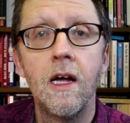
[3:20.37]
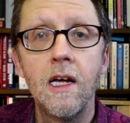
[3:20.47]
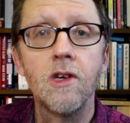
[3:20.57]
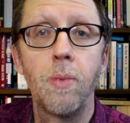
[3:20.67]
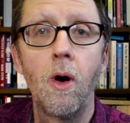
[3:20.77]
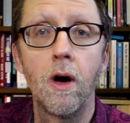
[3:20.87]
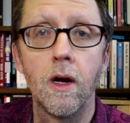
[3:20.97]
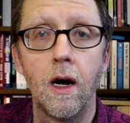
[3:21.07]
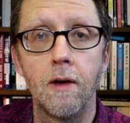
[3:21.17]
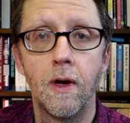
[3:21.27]
is part
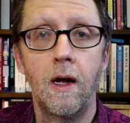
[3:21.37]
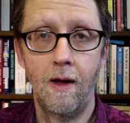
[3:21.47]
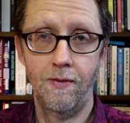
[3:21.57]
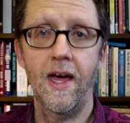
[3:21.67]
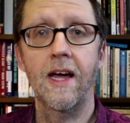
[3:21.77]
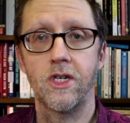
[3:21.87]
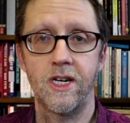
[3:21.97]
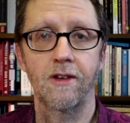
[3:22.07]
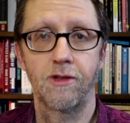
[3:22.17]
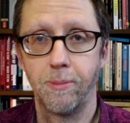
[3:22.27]
of that
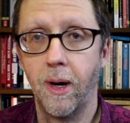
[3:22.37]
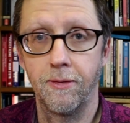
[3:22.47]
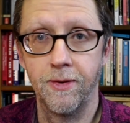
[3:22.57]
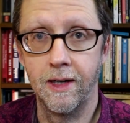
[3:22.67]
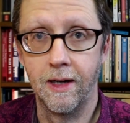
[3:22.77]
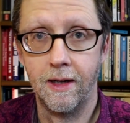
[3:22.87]
chest puffing.